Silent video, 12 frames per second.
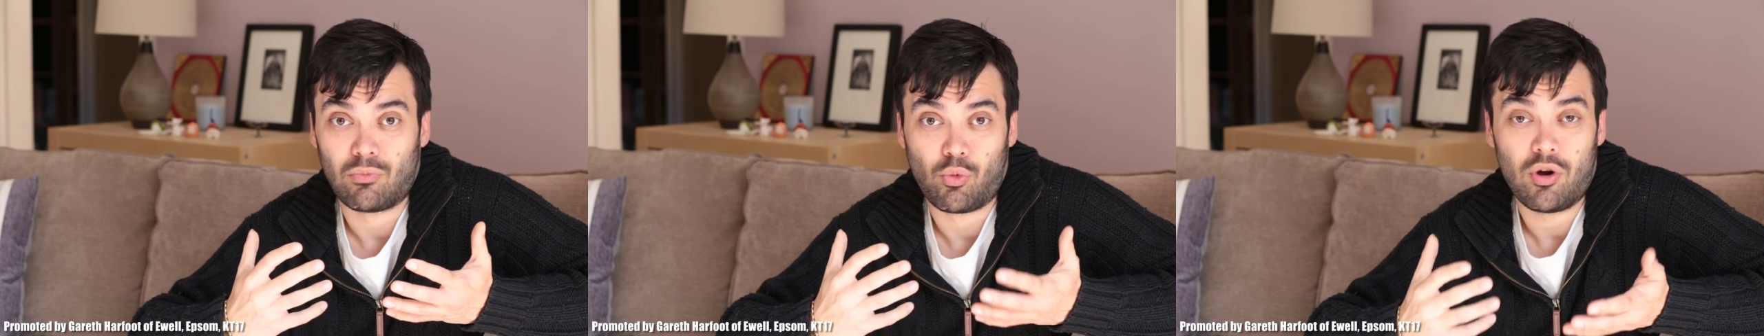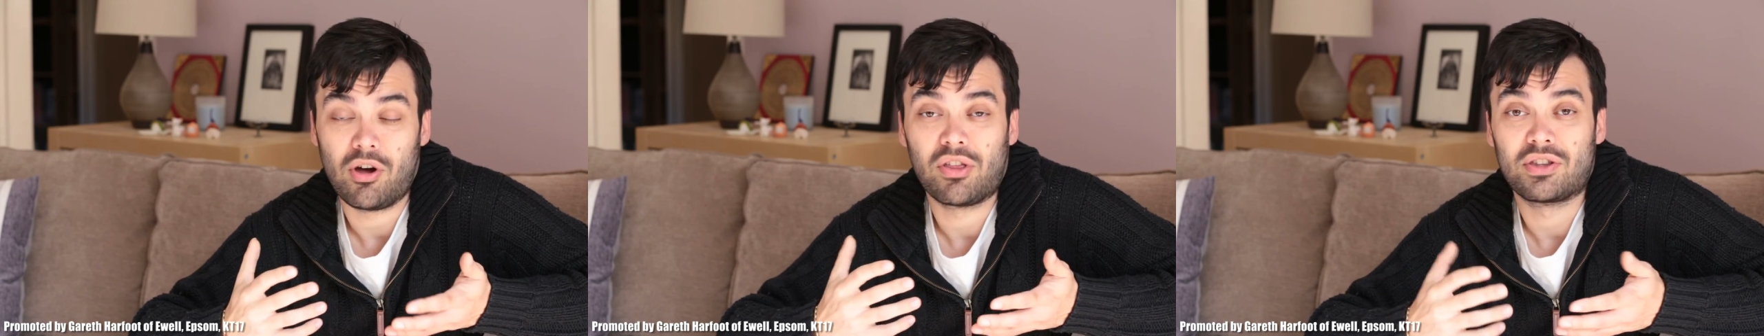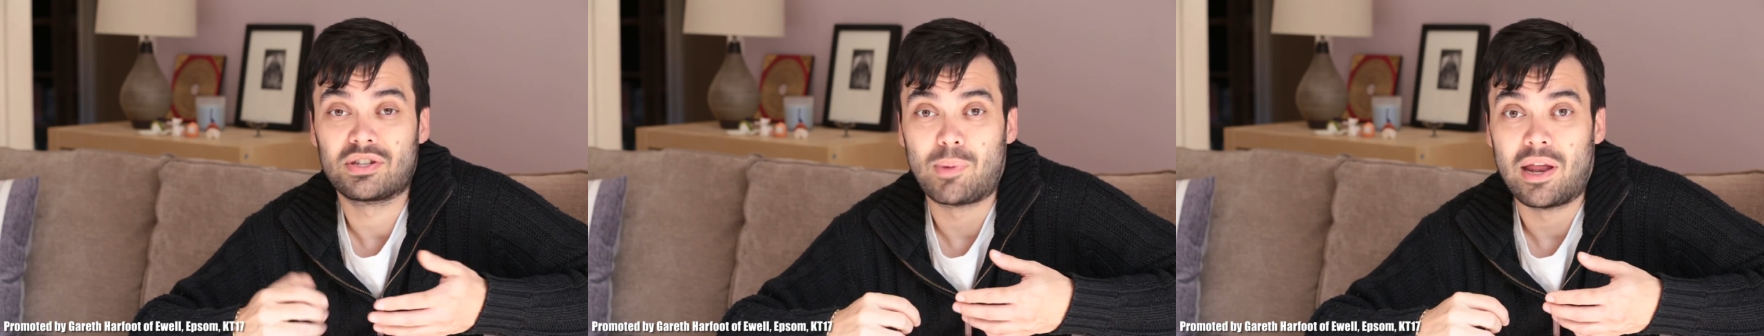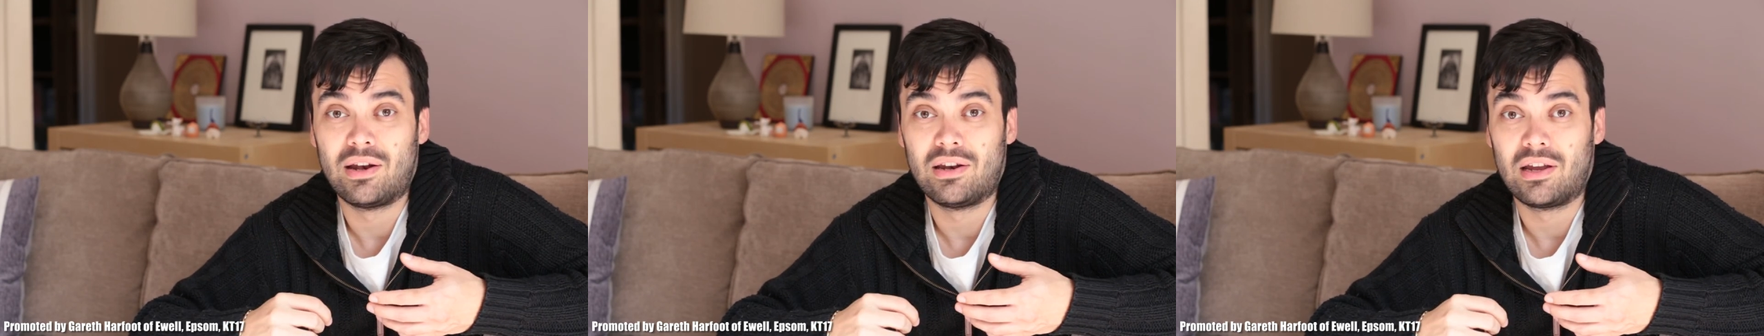worth
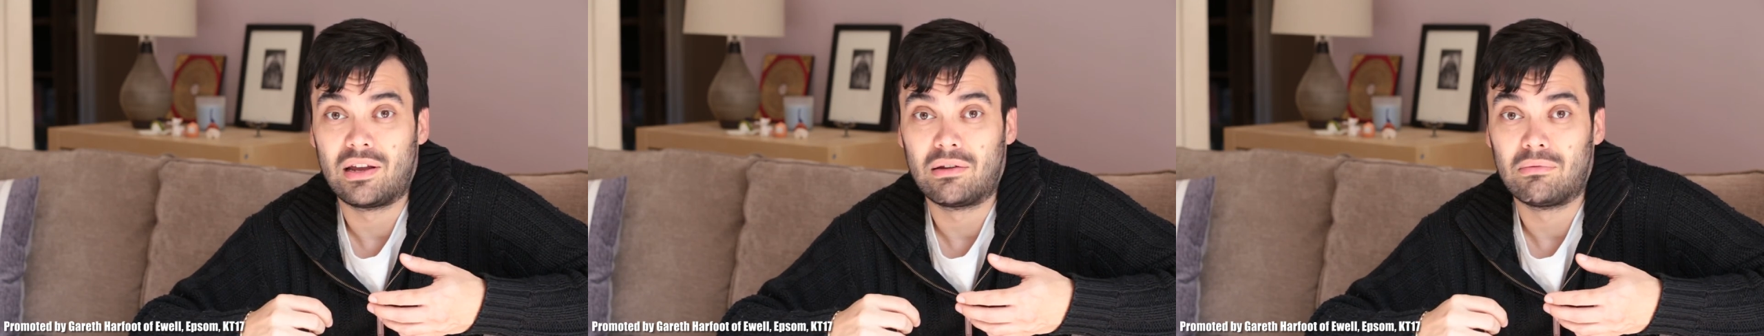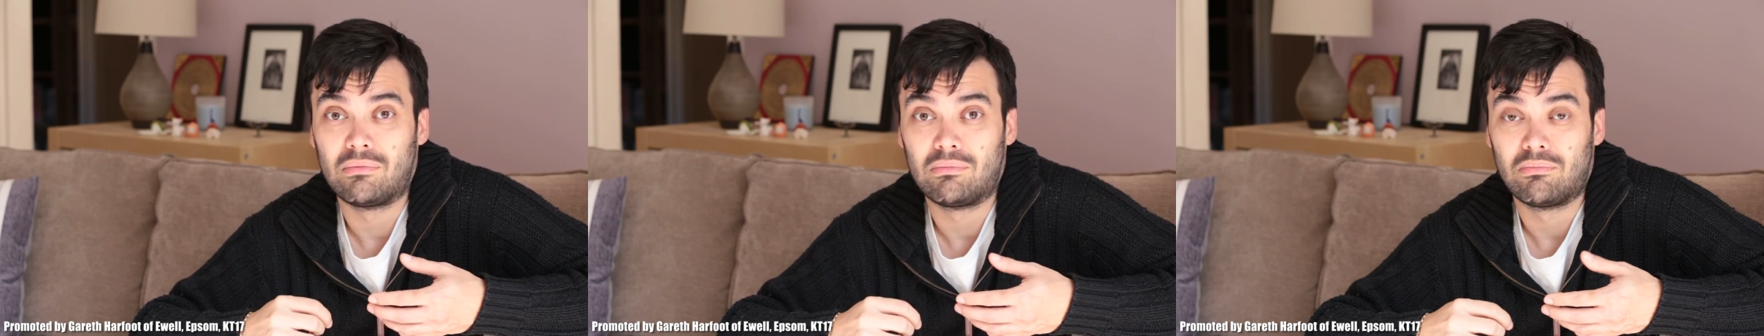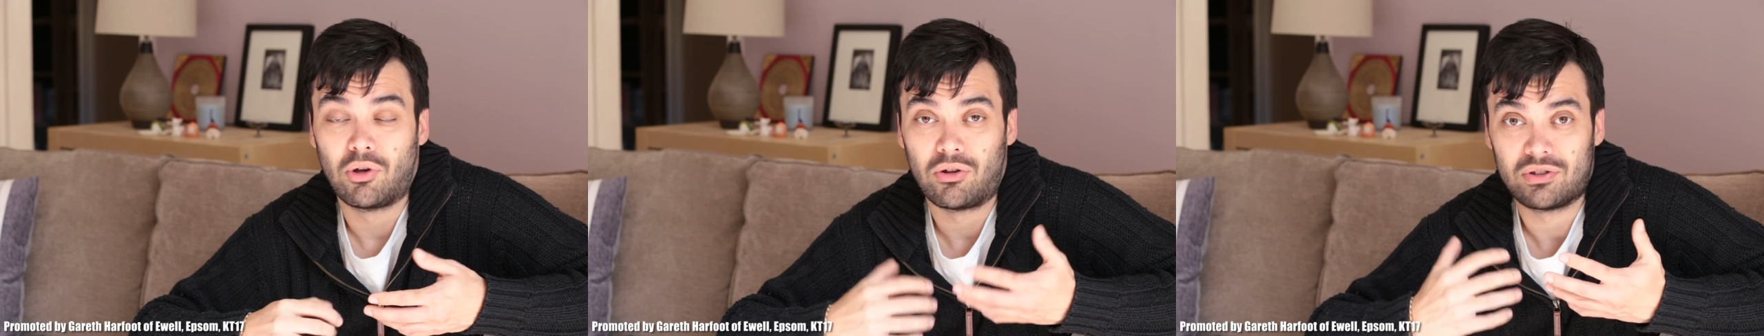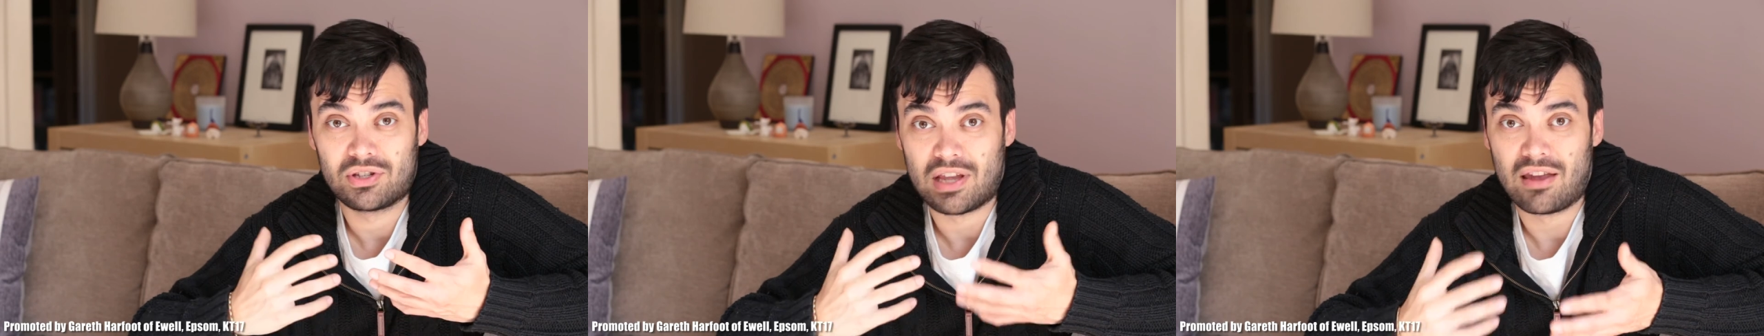spending
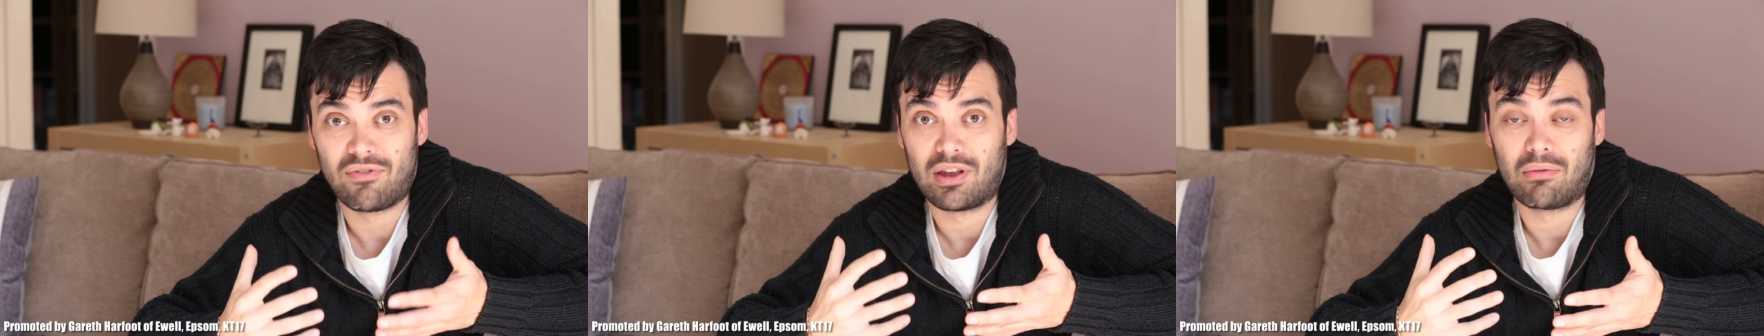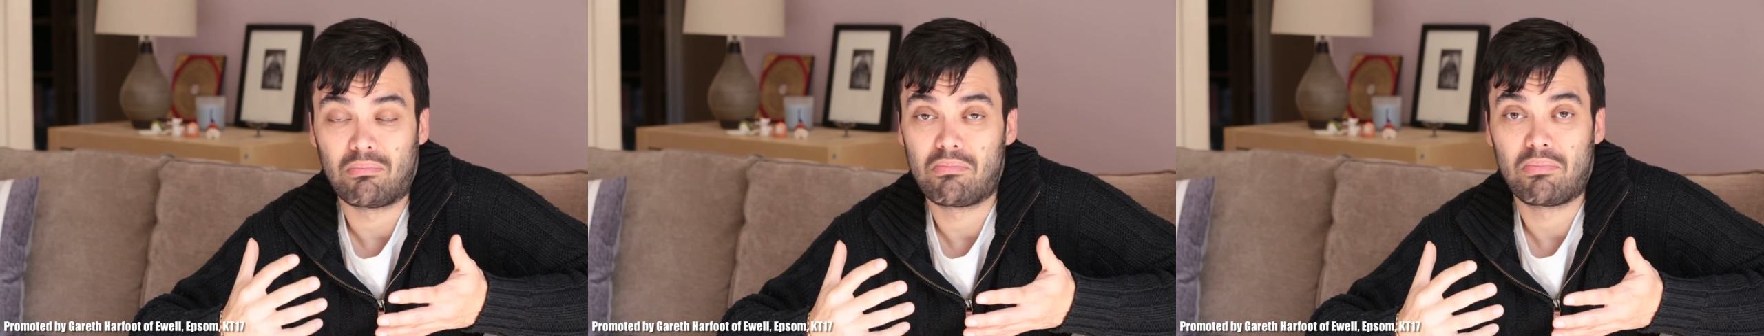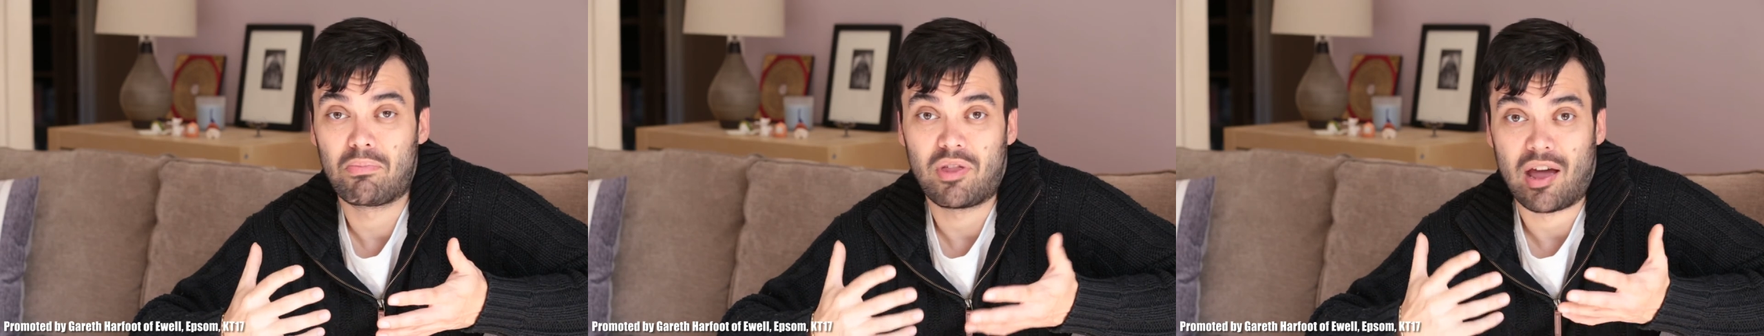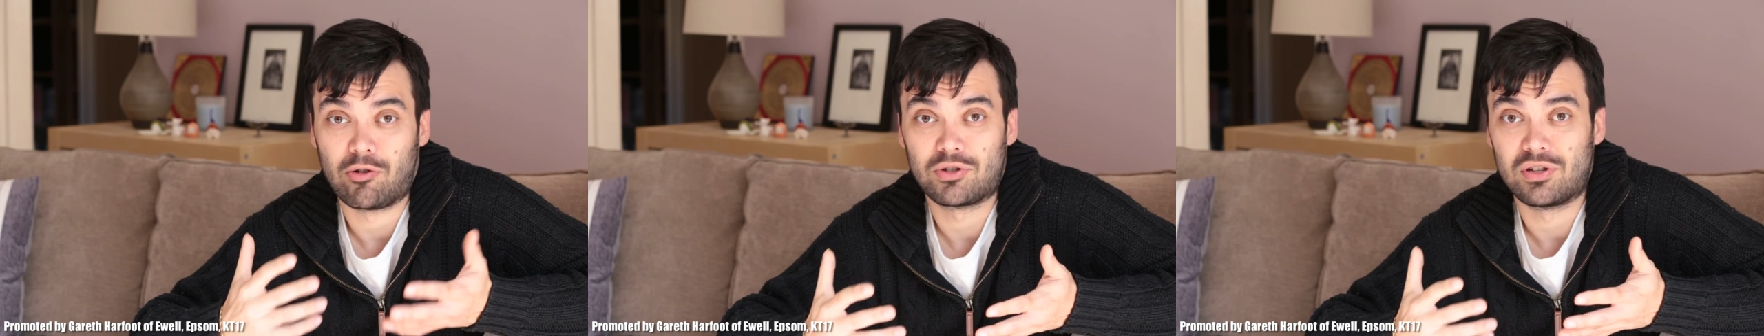on saving
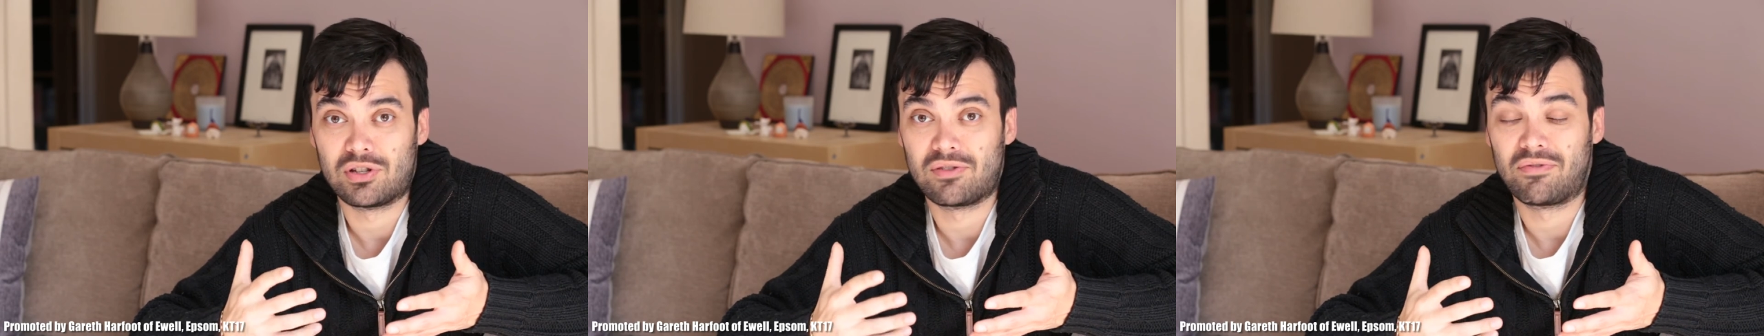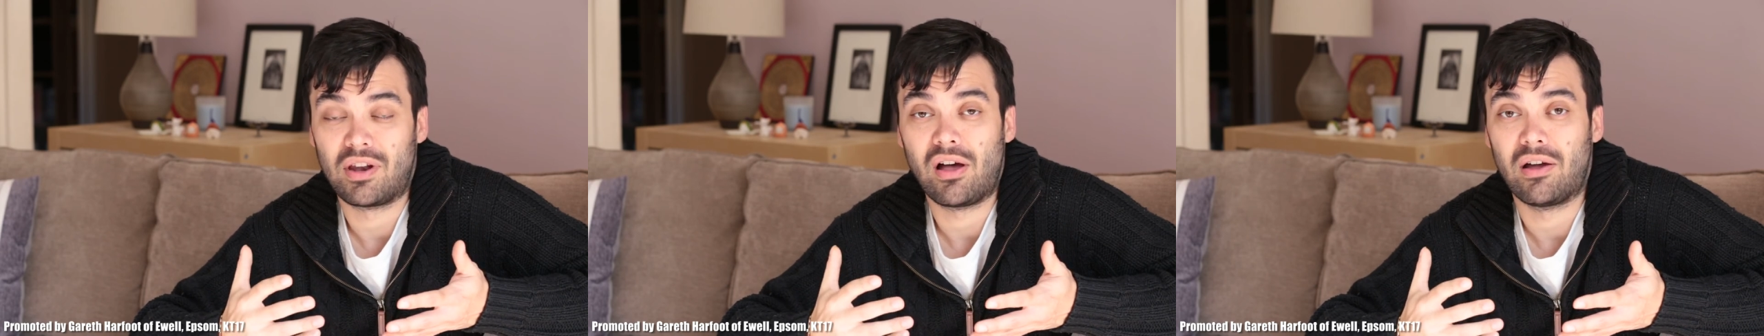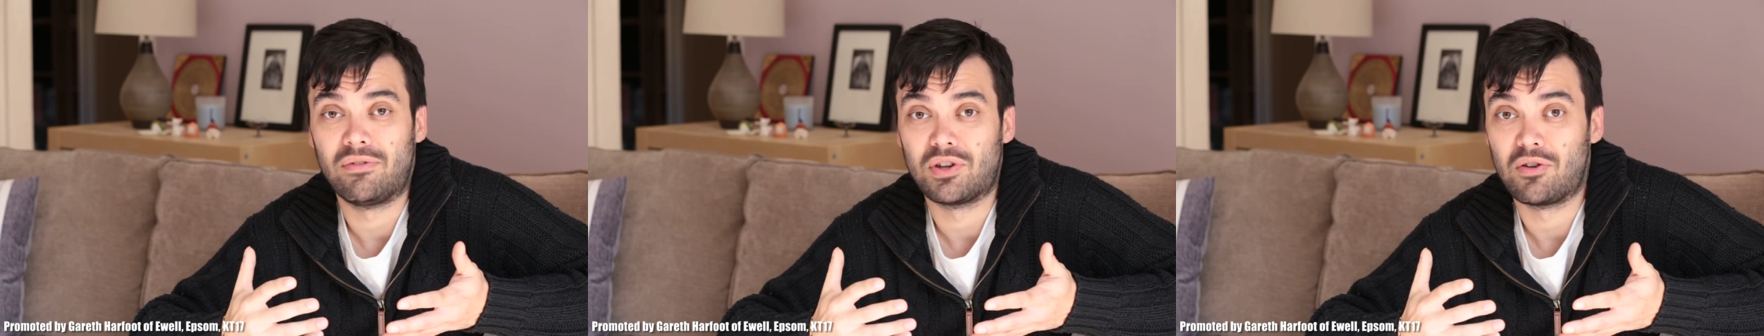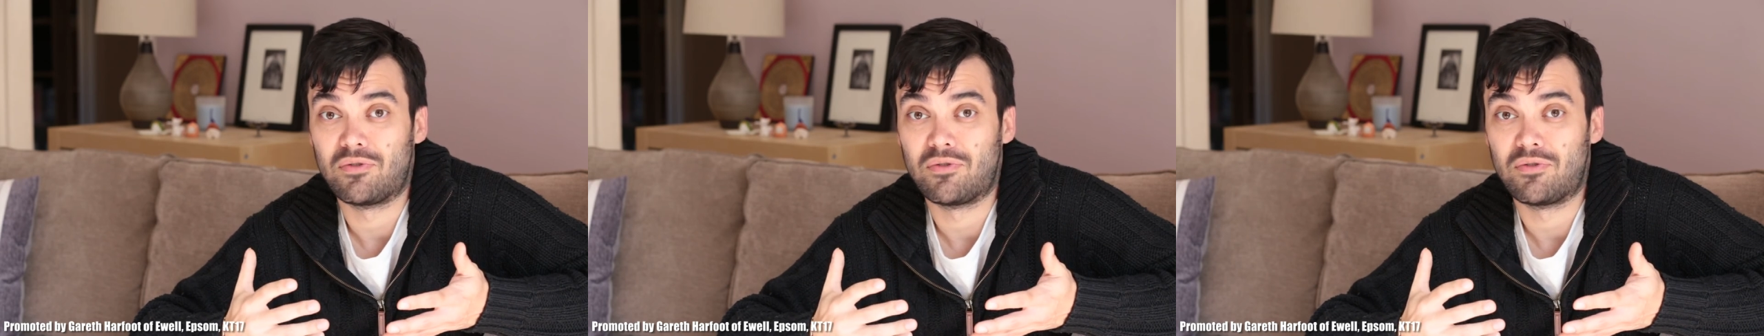thousands of lives